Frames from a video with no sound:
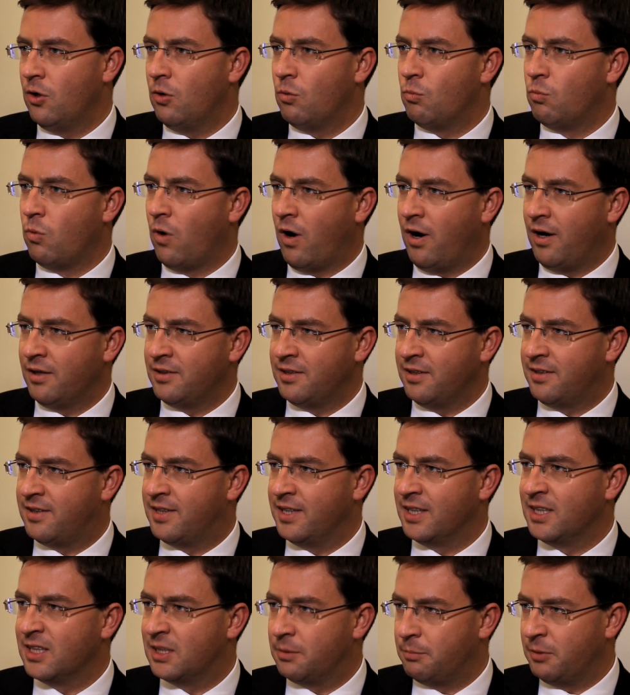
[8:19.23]
what other
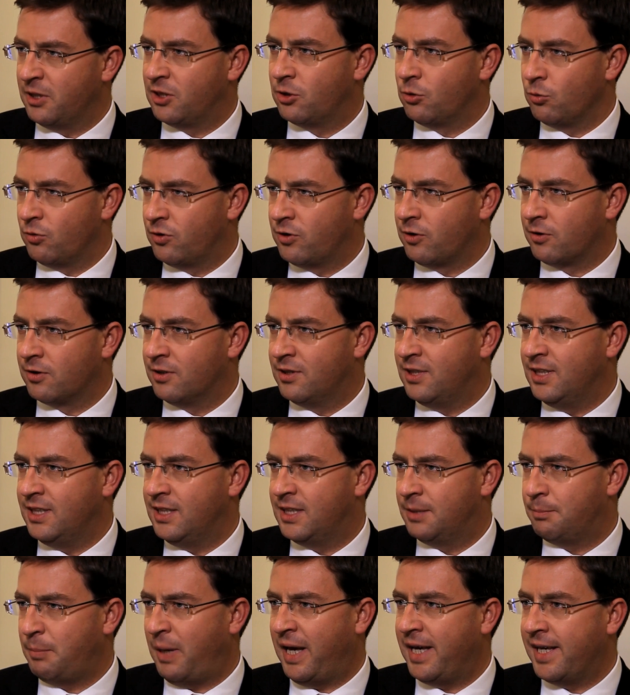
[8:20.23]
things must
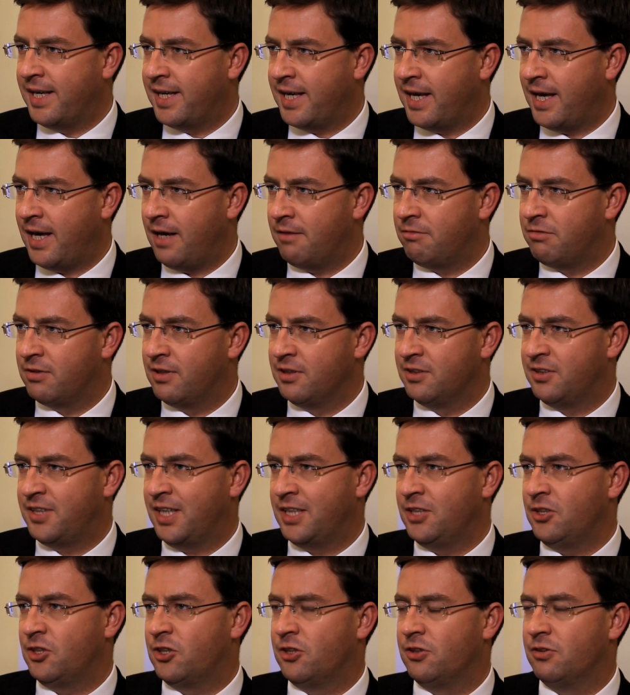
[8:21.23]
authorities pay careful
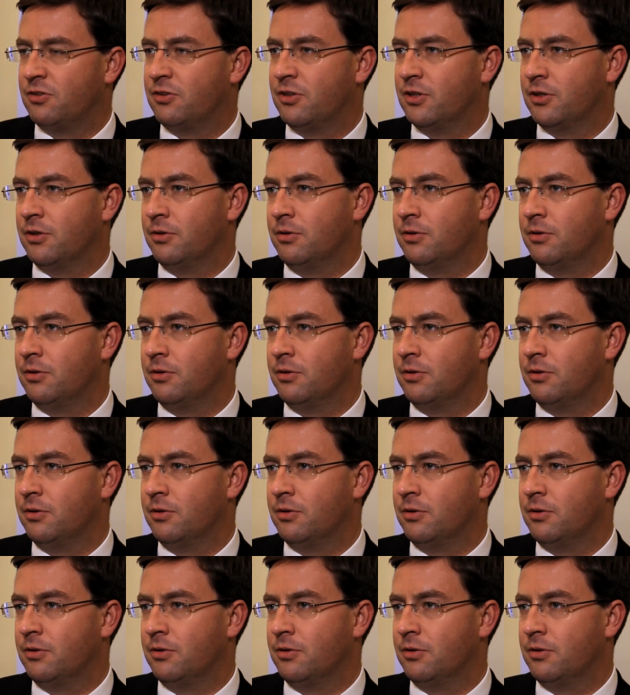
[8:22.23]
attention to?